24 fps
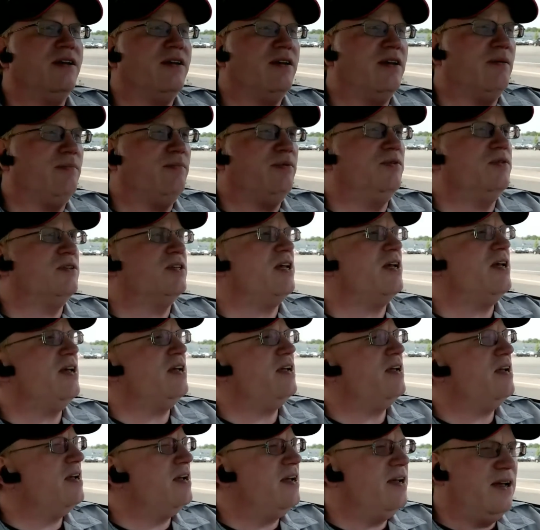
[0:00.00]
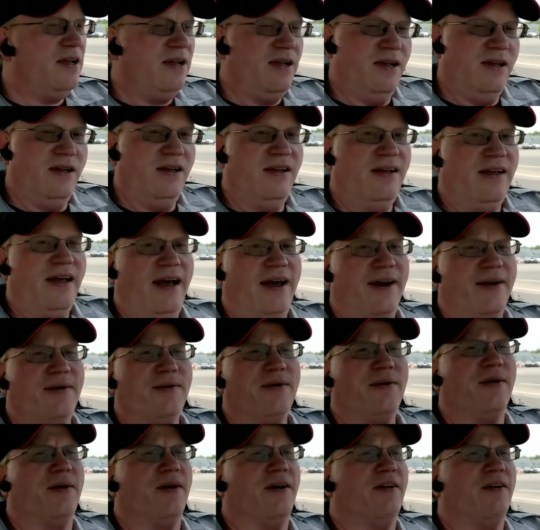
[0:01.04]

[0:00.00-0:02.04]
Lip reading: Yabuse. I don't know.